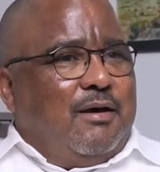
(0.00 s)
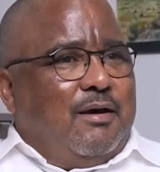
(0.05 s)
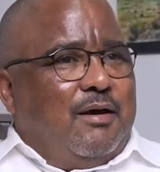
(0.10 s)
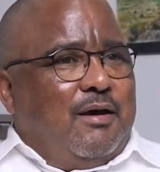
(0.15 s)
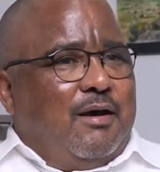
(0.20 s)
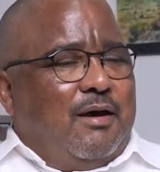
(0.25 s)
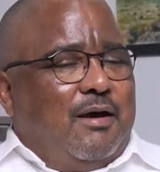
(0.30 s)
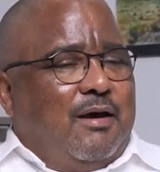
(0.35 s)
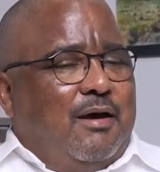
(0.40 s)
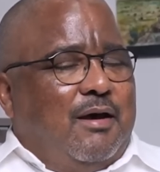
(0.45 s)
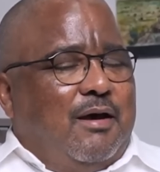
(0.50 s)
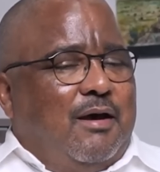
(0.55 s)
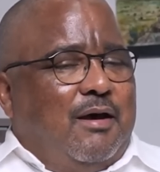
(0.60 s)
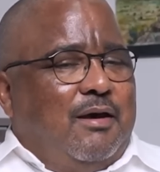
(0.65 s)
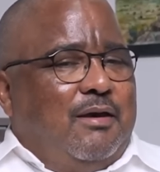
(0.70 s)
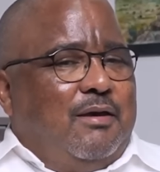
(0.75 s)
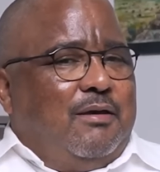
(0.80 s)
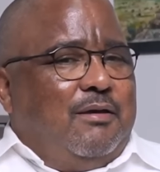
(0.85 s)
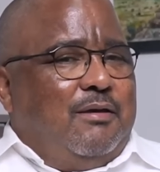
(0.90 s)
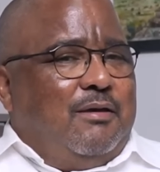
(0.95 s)

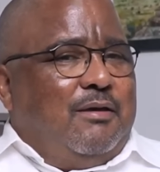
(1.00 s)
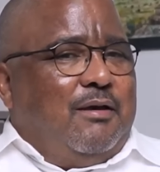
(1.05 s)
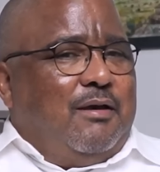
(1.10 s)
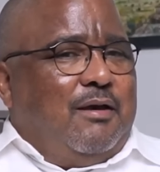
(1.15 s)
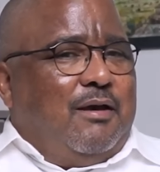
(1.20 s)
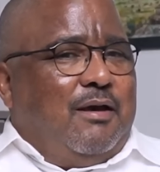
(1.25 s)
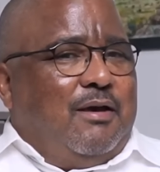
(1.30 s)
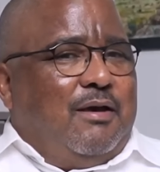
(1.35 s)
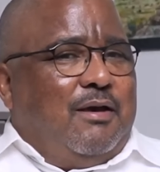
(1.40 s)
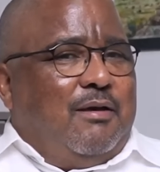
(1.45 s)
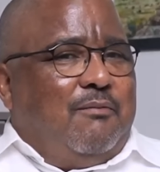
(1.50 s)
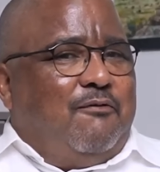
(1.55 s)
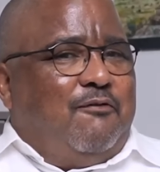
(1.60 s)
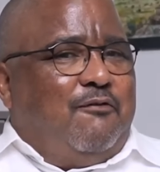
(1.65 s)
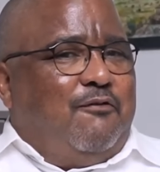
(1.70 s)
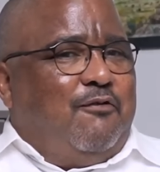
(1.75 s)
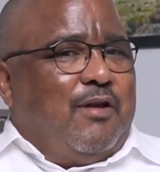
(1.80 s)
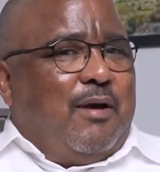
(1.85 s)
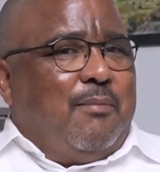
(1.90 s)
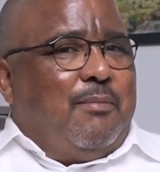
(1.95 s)
am
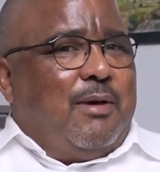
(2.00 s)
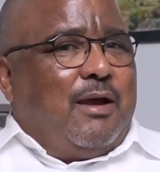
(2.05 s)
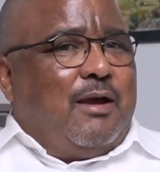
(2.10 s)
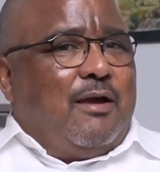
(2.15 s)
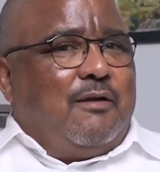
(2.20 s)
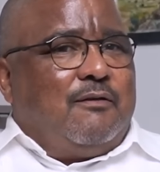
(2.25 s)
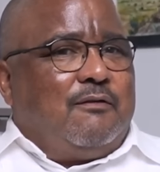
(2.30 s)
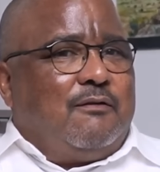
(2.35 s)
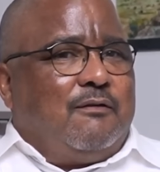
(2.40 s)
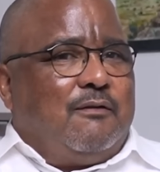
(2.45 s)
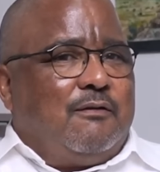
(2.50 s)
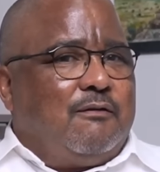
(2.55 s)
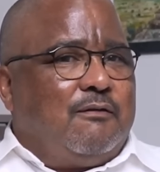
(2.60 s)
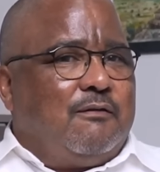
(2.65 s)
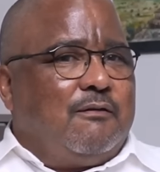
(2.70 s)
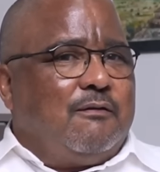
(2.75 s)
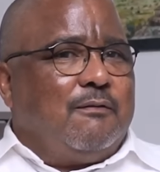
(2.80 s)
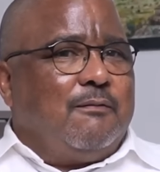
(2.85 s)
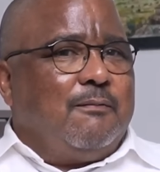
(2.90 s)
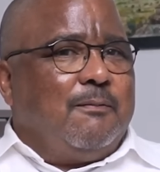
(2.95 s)

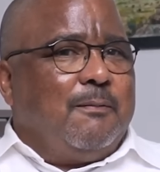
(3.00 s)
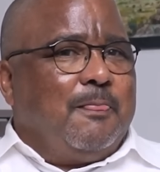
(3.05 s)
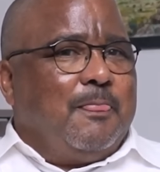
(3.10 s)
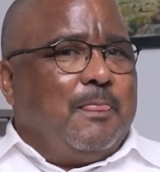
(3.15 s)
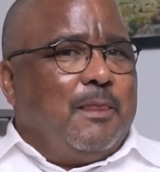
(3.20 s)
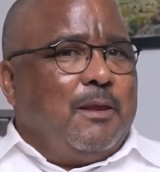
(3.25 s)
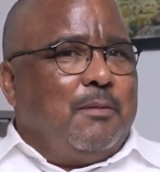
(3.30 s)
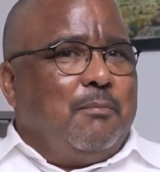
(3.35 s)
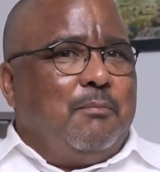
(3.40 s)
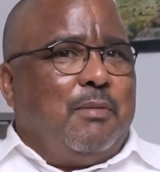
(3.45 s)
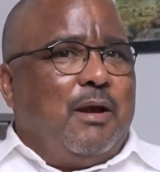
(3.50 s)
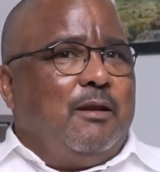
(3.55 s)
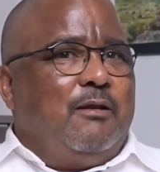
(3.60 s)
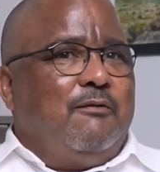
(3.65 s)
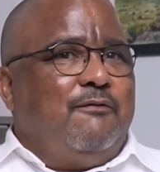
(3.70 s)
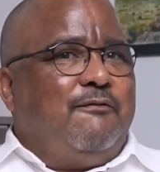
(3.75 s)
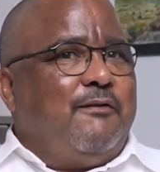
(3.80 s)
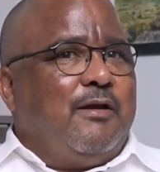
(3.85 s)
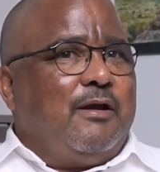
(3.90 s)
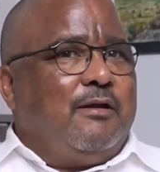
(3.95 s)
flabbergasted by the
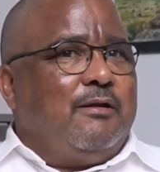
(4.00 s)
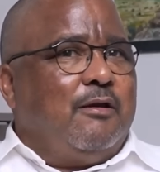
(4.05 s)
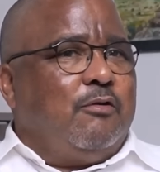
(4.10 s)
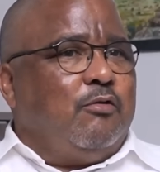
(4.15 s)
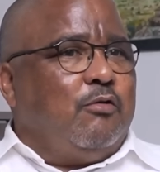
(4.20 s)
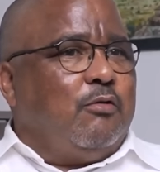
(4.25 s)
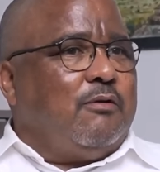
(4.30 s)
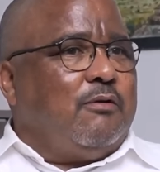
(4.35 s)
fact that your